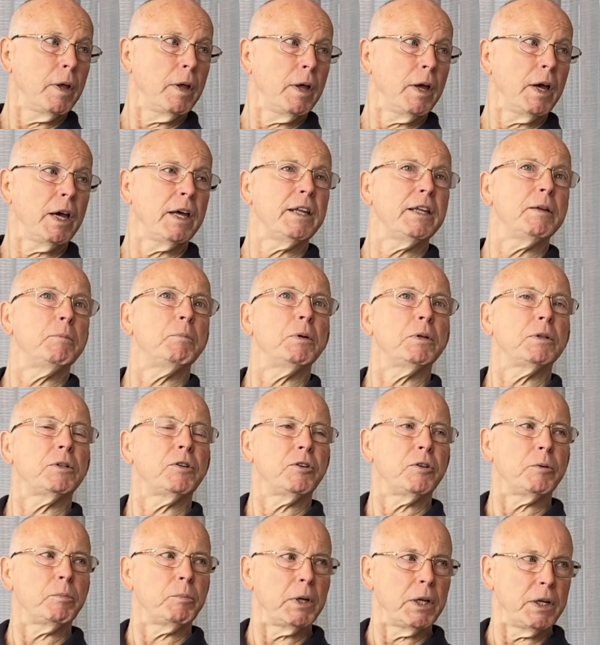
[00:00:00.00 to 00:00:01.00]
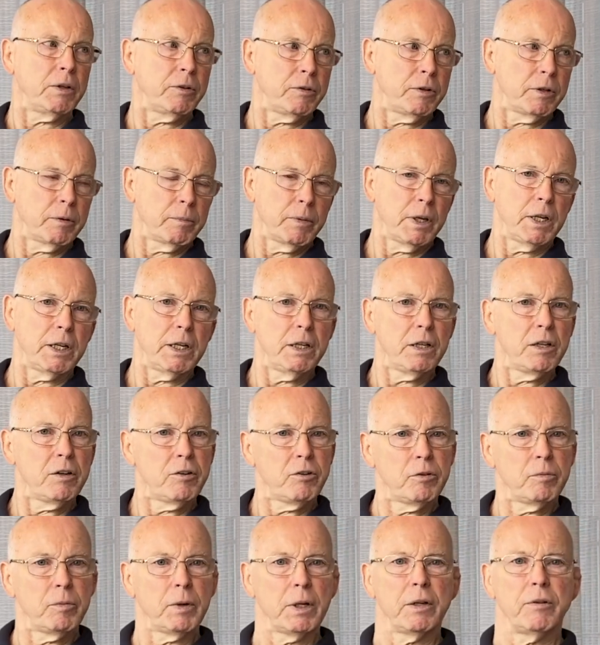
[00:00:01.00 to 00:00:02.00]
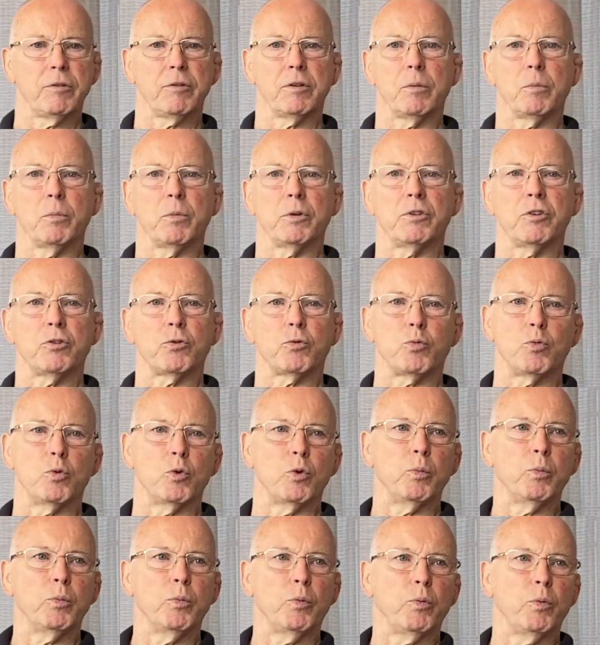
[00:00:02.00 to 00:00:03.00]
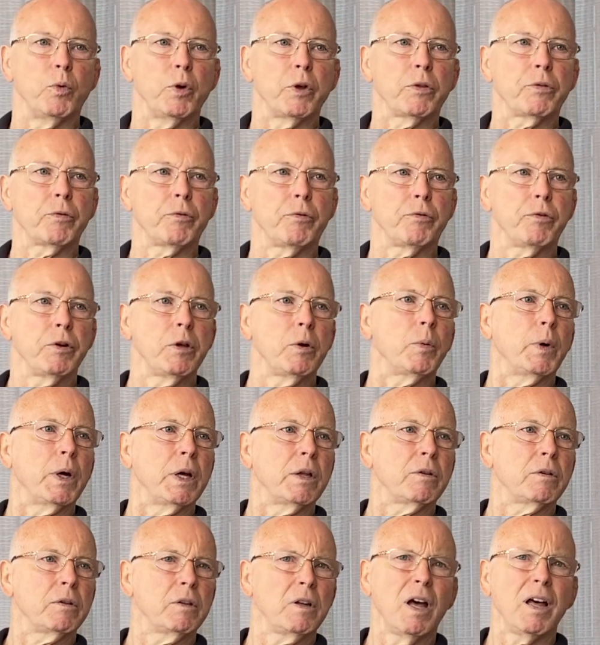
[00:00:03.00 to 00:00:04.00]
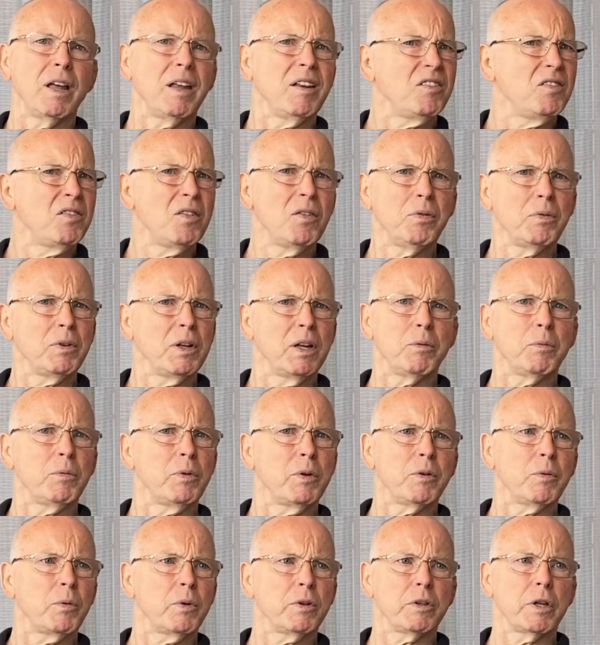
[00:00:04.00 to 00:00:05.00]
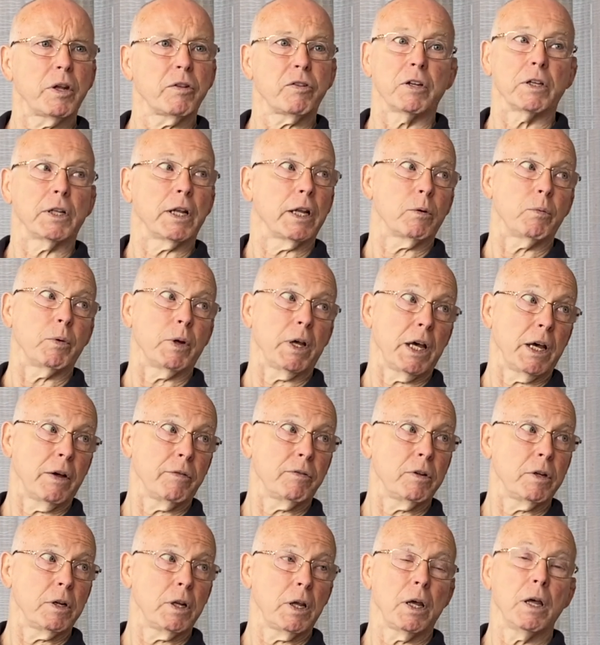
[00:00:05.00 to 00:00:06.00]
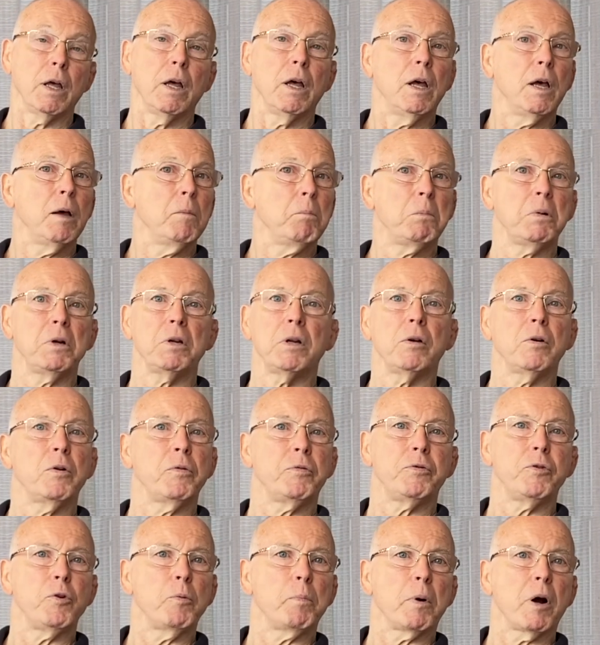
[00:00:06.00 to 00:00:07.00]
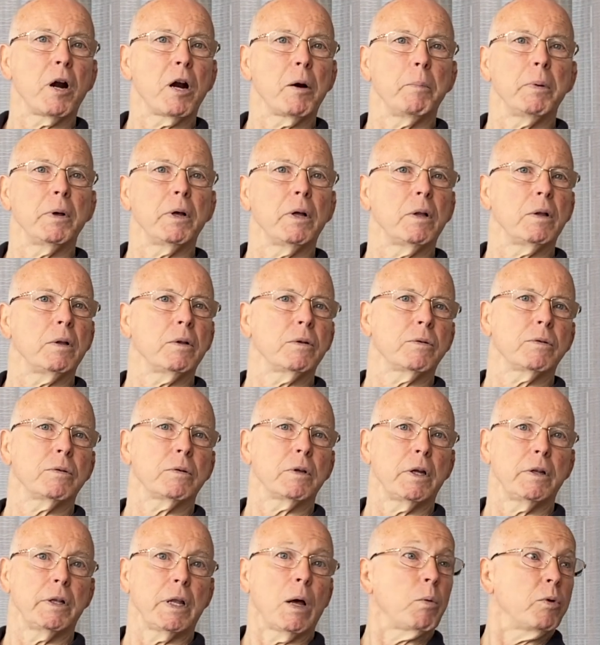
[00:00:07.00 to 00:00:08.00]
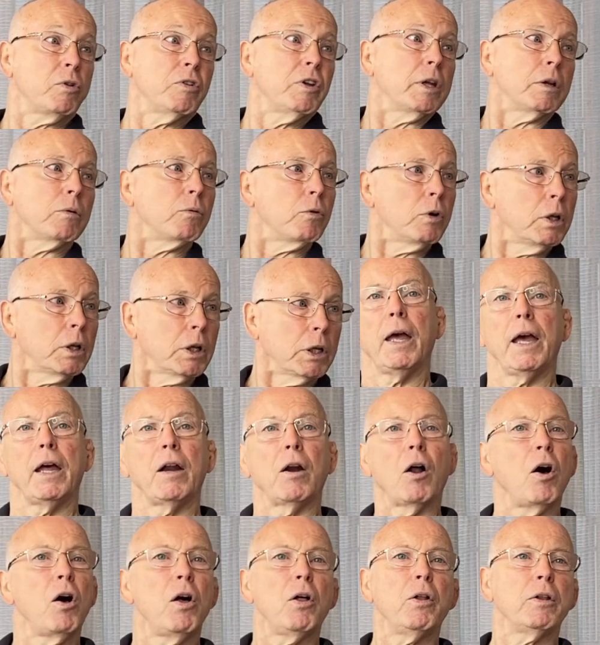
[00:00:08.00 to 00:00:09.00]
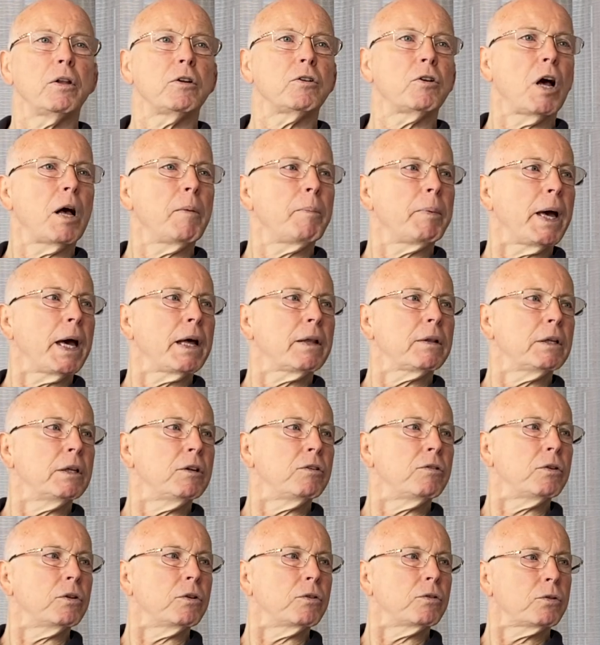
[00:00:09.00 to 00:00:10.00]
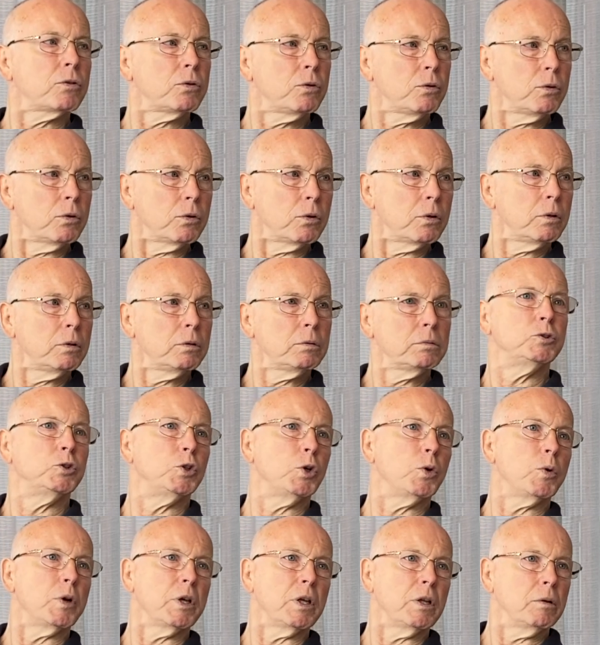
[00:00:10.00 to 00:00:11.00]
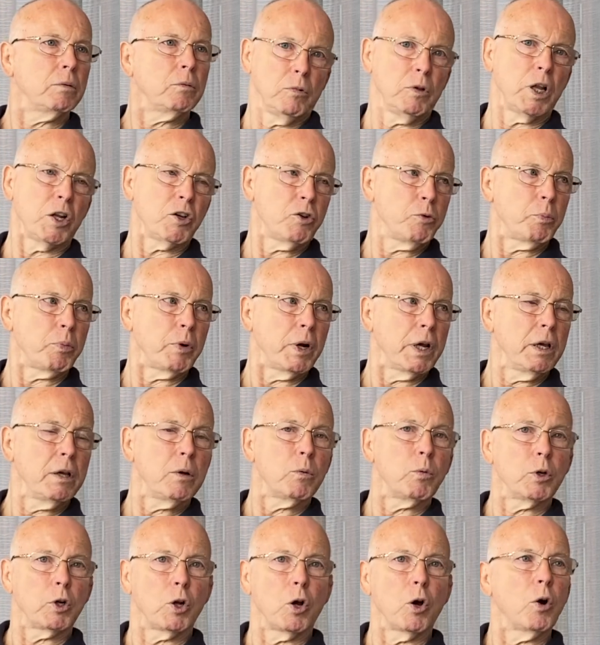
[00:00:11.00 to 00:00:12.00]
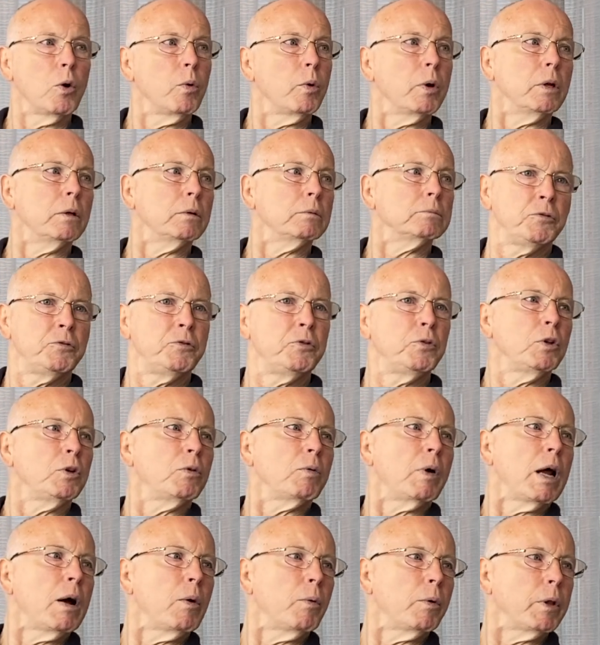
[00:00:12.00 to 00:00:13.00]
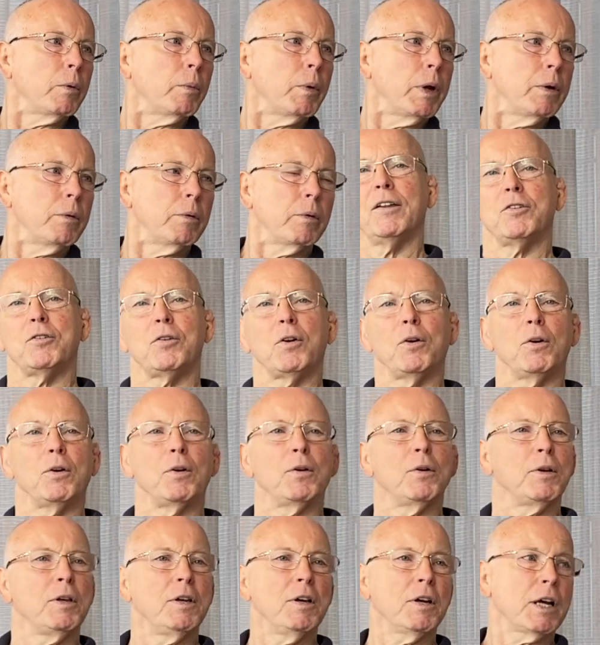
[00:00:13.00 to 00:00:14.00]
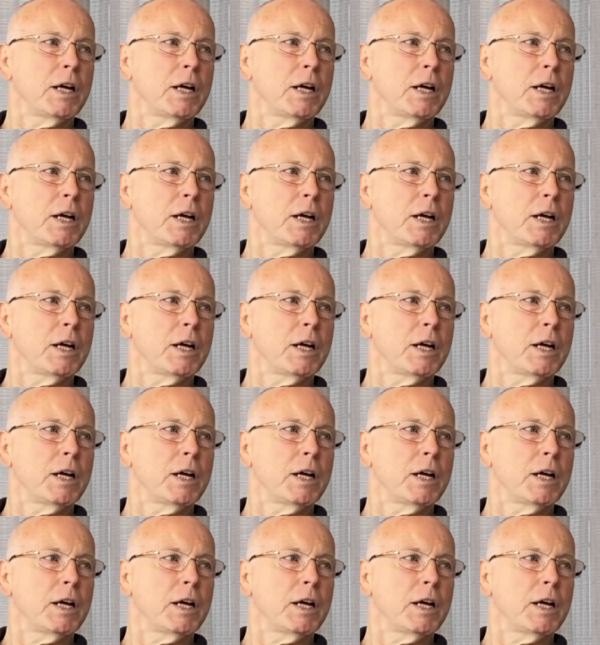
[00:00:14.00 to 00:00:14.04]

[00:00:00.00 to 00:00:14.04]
And they built a gymnasium. And in the gymnasium was this room with free weights. Now, it's nothing like we have today. A few barbells, and that was it, really. And all the top athletes of the school during lunch break would go and fool around with the weight room. So here